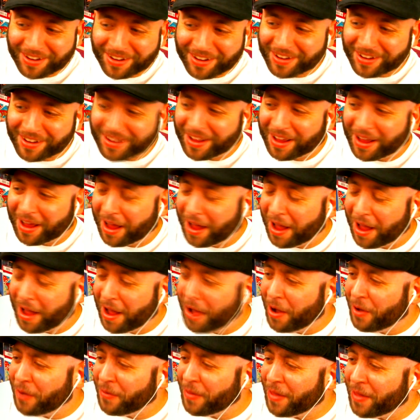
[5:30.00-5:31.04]
Right now,
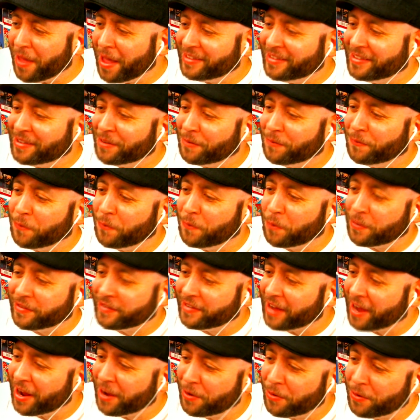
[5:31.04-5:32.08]
oh, that's the
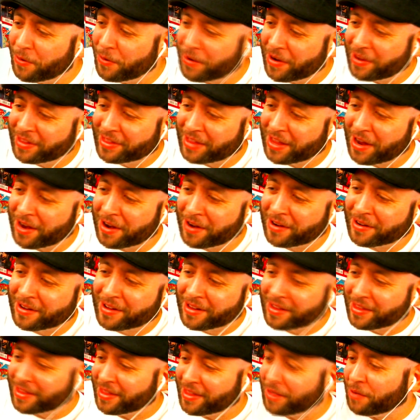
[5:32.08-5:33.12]
foreshadowing right there.
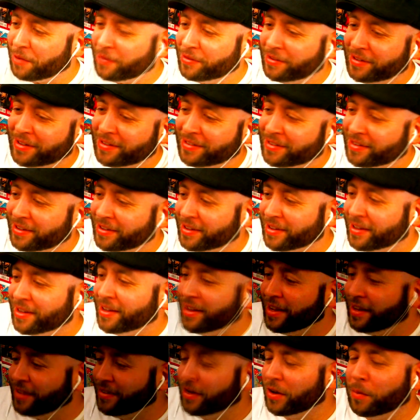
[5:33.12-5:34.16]
That was easy.
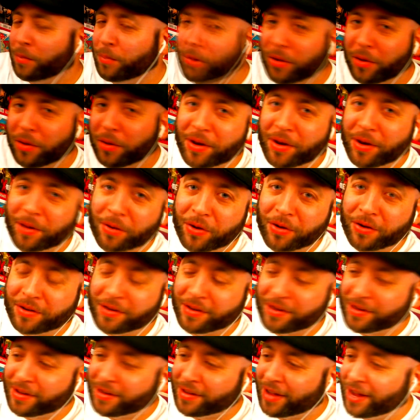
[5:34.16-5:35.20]
He's gonna put him in the bird,
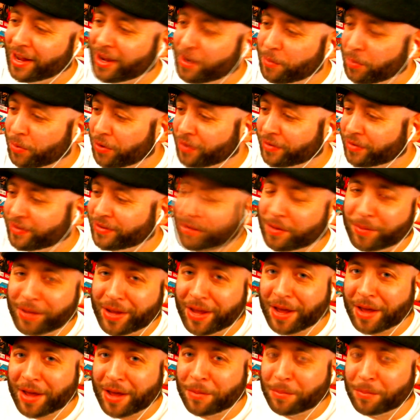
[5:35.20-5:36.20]
and the bird's gonna be him.